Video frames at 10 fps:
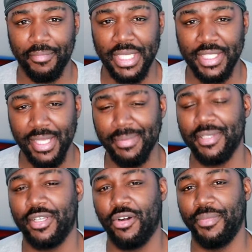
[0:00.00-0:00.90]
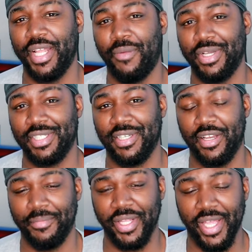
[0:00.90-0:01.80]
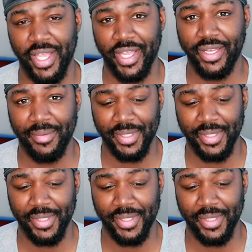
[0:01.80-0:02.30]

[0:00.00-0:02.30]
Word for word: but something told me that wasn't going to be the end of it.